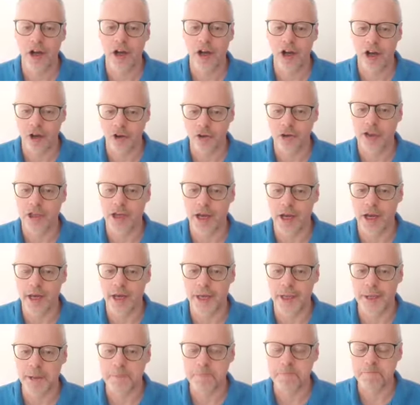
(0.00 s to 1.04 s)
Okay,
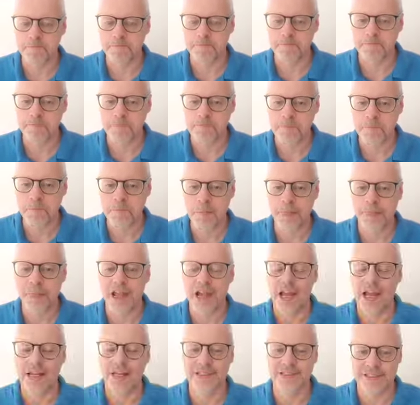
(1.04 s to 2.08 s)

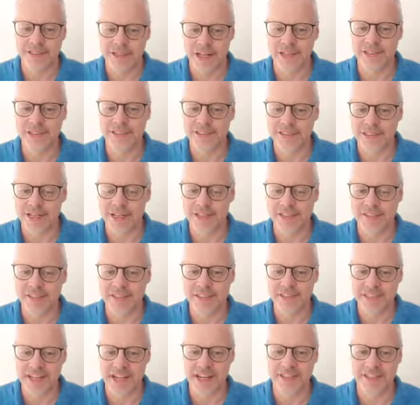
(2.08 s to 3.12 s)
it doesn't taste
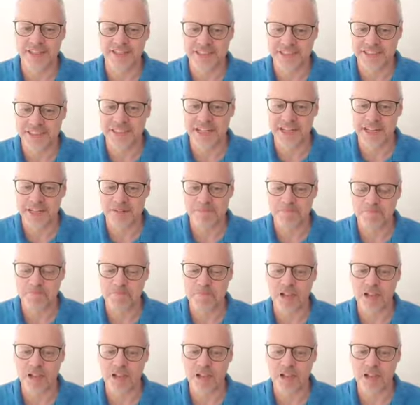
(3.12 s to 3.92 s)
exactly the same.